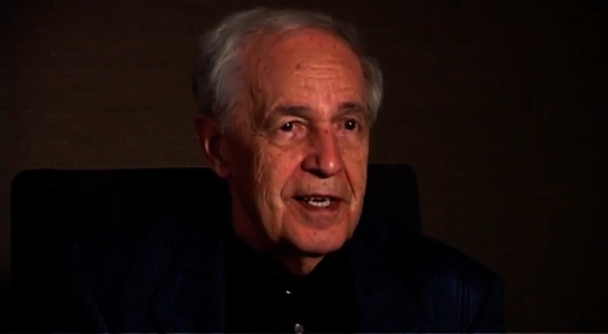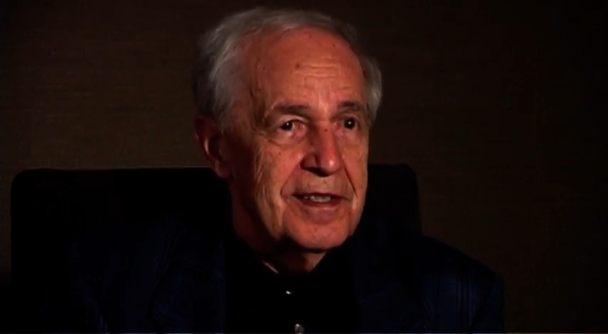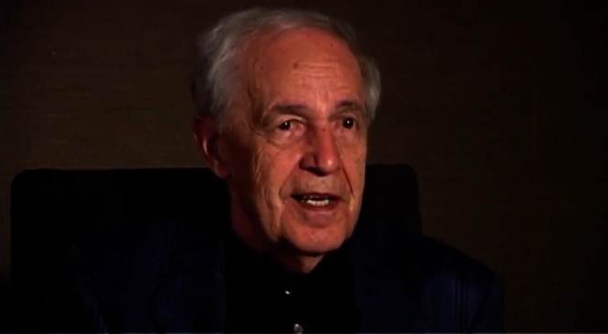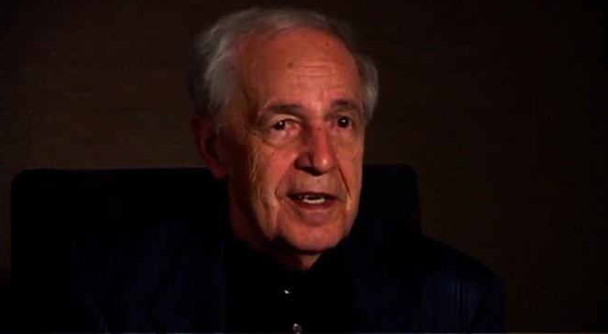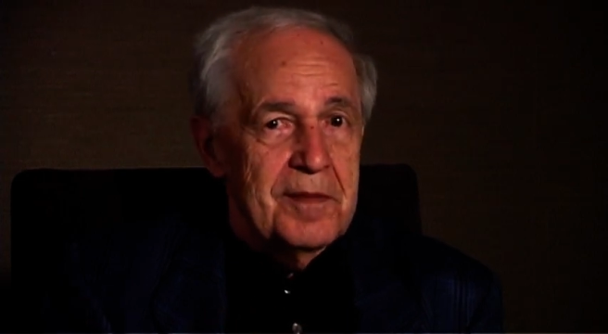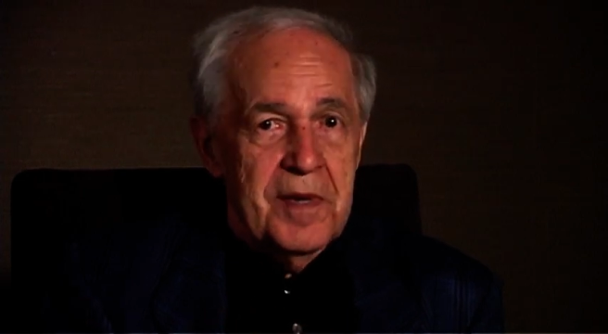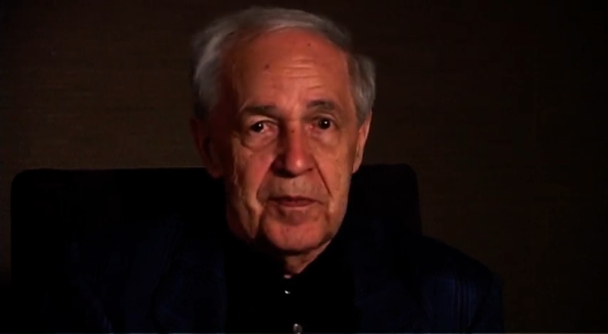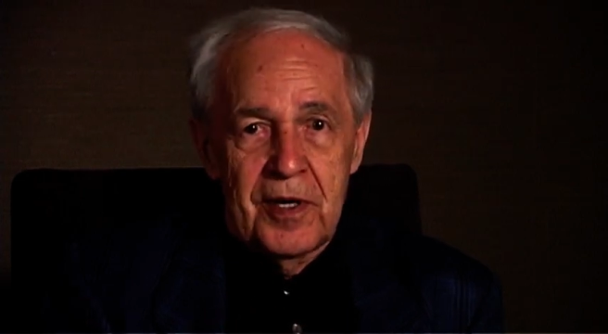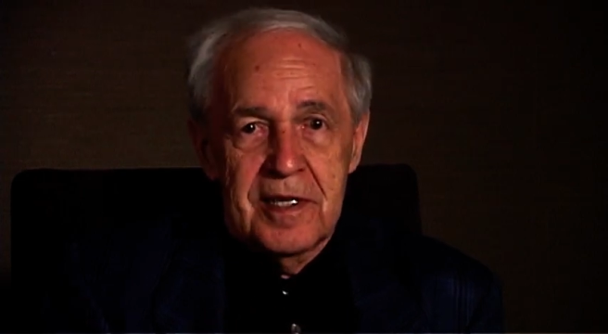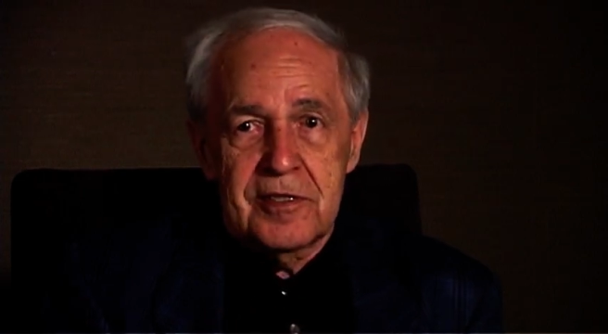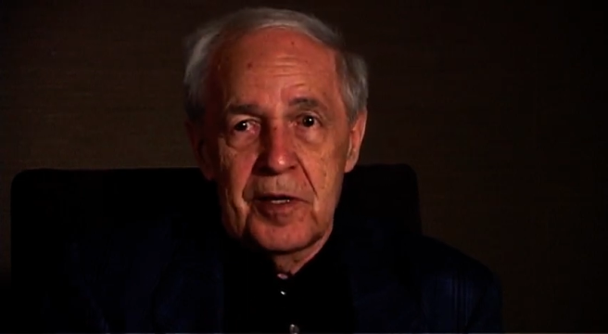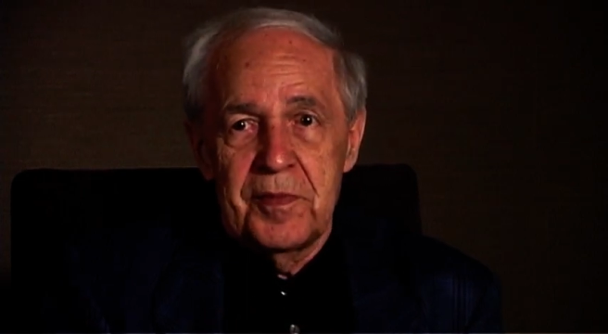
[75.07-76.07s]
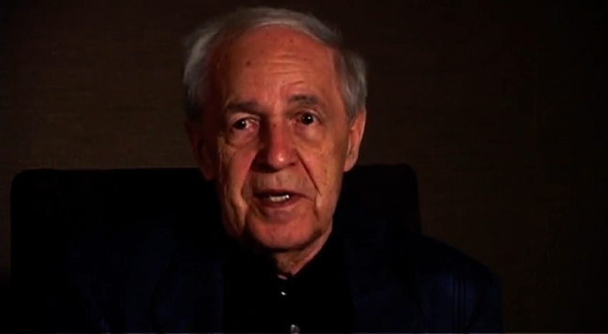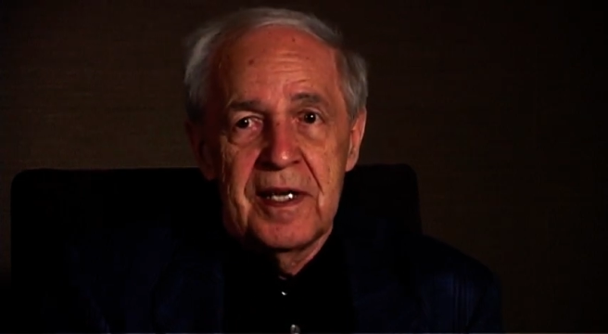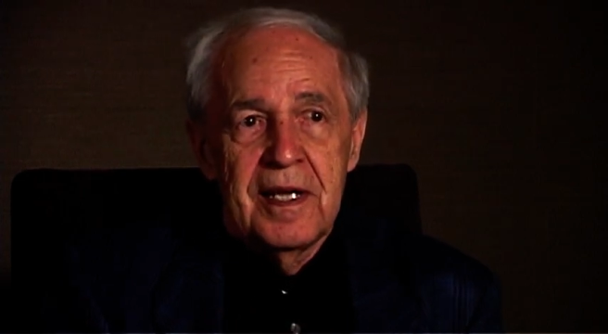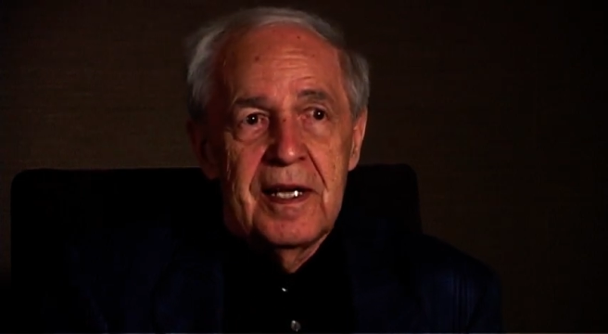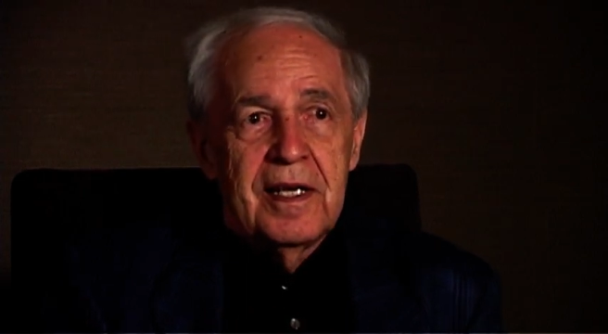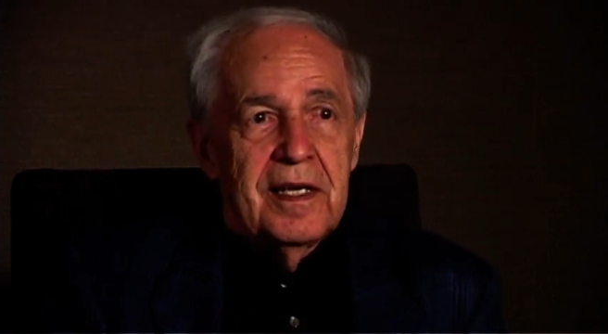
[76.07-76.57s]
And I remember, I mean,
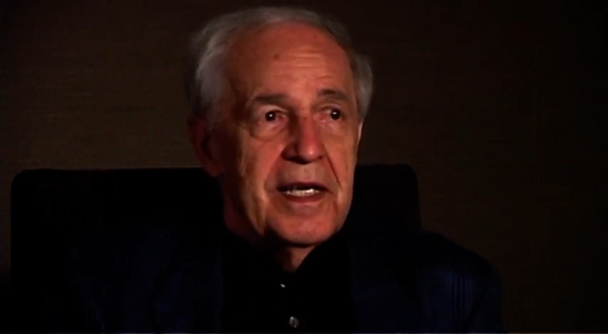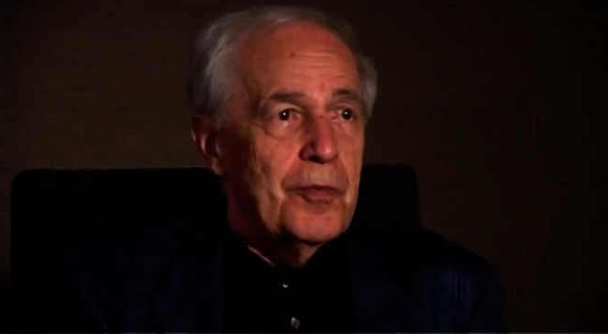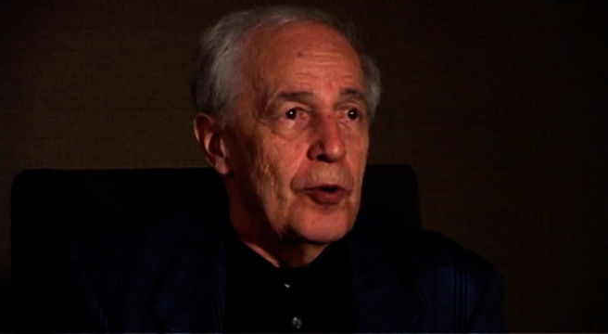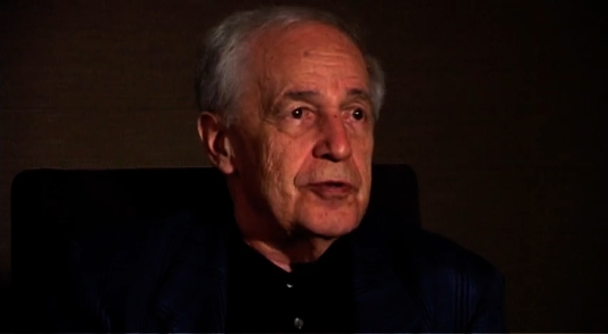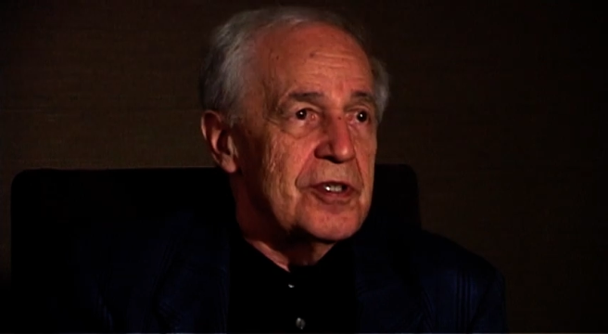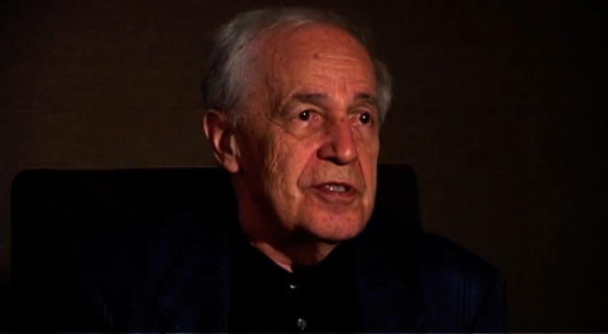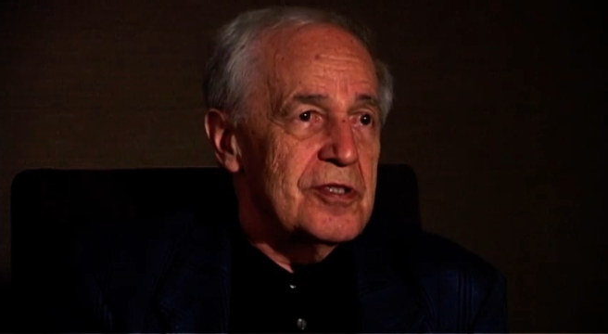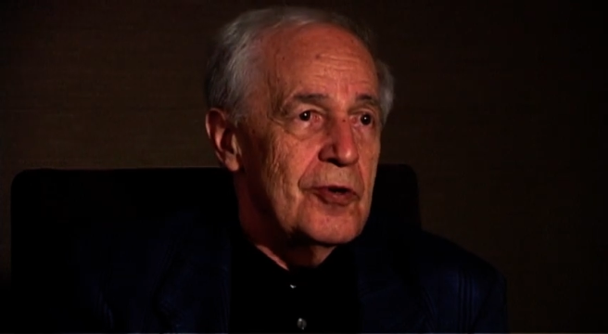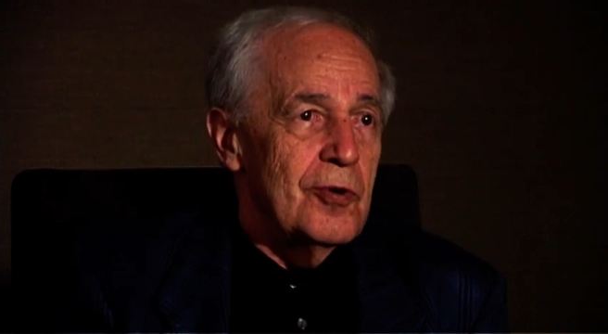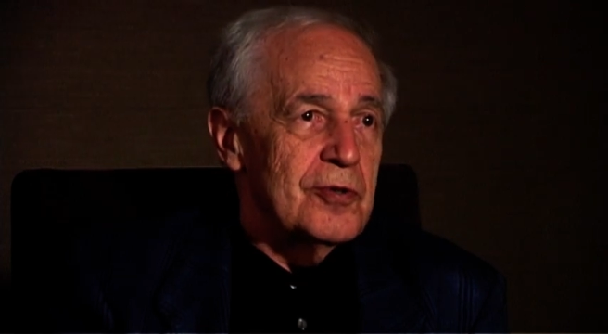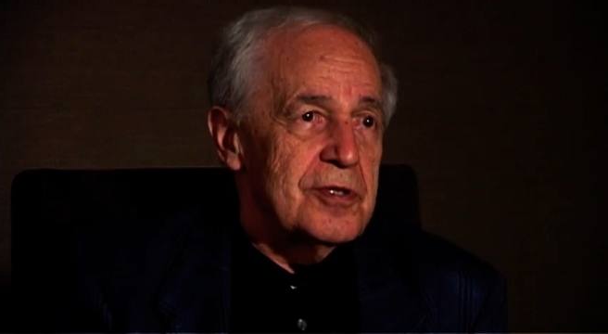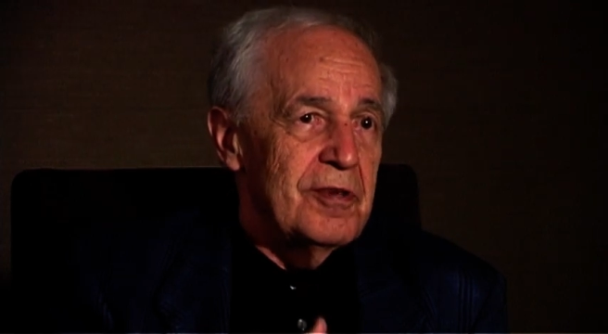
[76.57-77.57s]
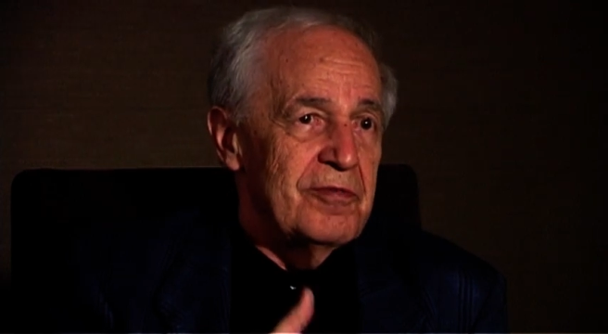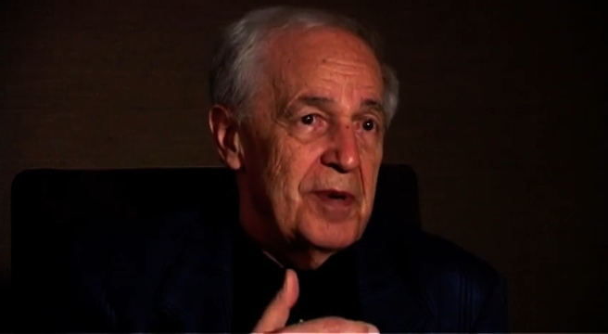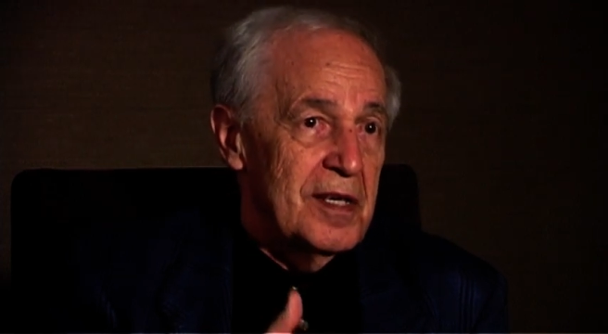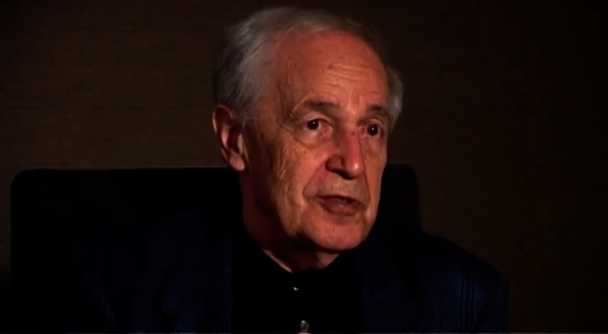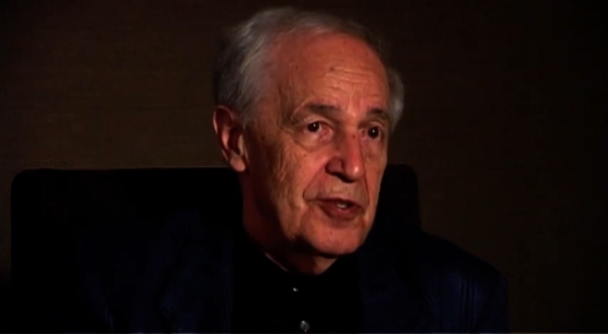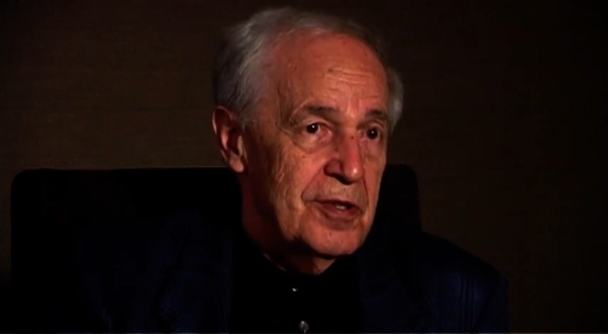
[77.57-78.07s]
he brought us scores of
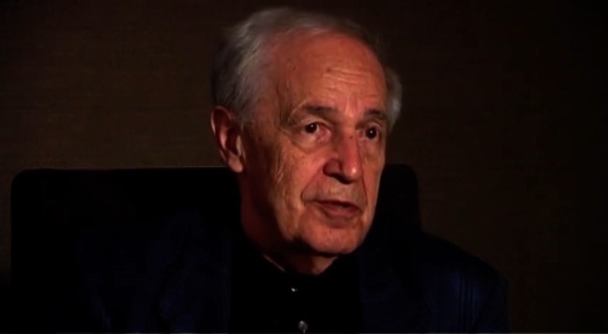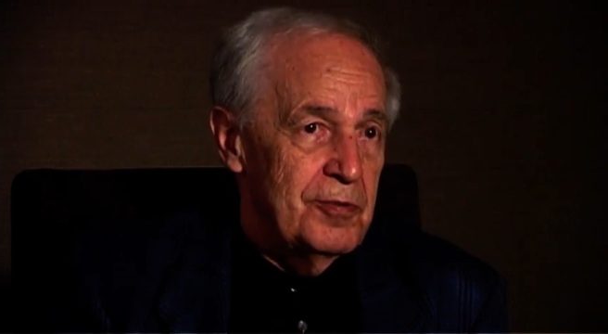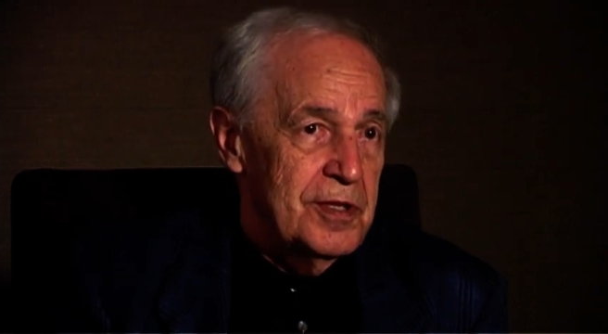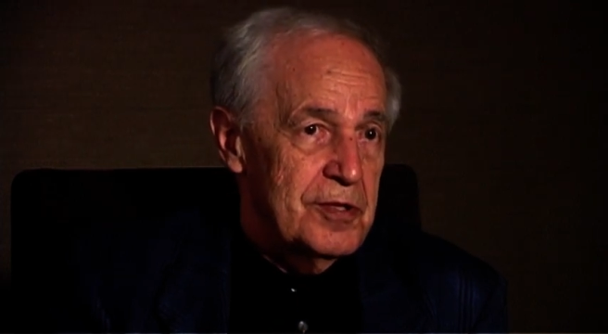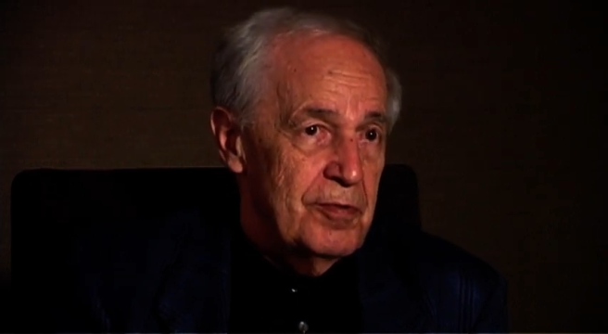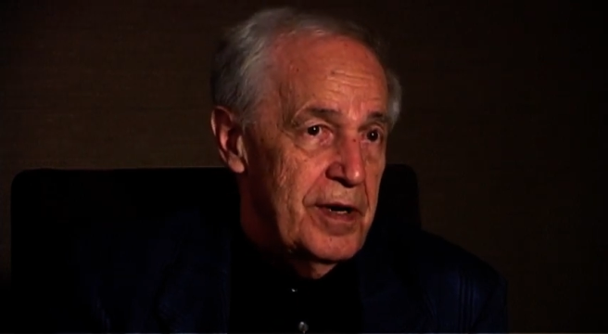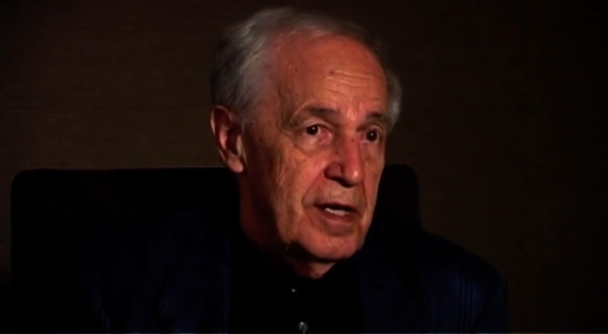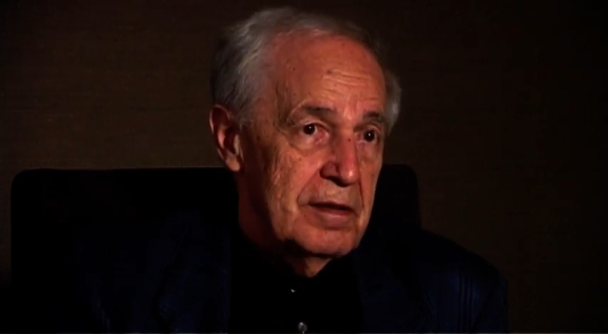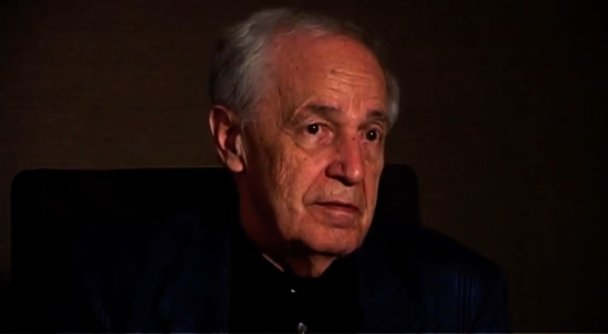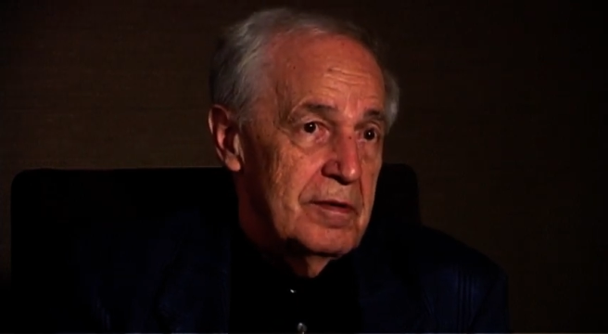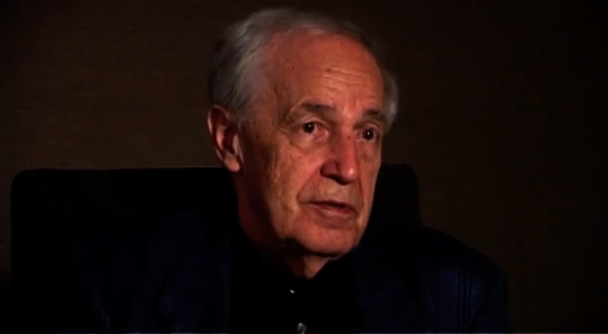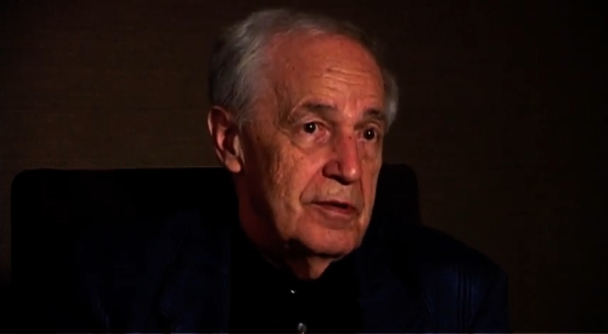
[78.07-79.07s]
Bartók, which were